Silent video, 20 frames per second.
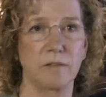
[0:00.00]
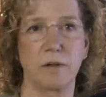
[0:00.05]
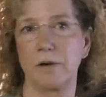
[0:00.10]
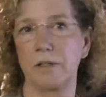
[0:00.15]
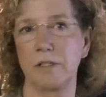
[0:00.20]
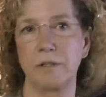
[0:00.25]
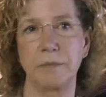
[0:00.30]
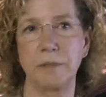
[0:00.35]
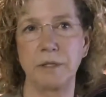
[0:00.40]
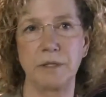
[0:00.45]

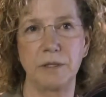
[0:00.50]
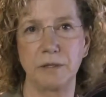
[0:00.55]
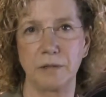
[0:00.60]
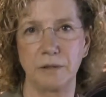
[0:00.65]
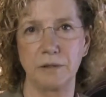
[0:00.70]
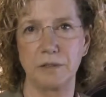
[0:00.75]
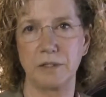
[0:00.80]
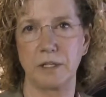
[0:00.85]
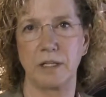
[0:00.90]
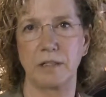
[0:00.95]
going to be
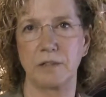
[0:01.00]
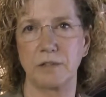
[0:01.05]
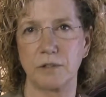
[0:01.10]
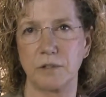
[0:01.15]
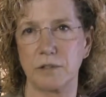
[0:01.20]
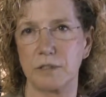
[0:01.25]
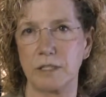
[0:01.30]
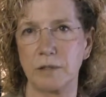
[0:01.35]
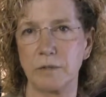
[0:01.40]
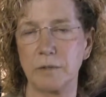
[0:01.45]
used. They
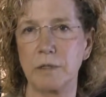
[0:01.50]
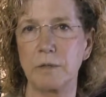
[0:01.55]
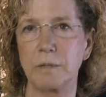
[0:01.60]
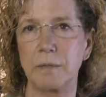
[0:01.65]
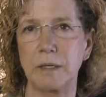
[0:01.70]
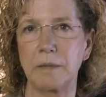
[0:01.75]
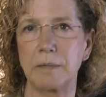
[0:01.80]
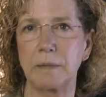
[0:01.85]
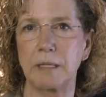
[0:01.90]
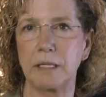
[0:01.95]
certainly will
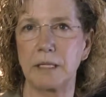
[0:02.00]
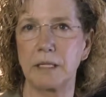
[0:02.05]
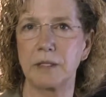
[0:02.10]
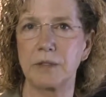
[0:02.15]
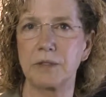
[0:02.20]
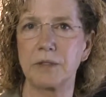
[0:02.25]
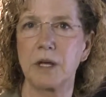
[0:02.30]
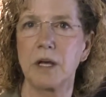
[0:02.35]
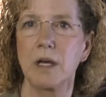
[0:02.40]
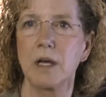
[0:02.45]
be,
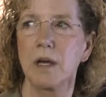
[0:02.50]
because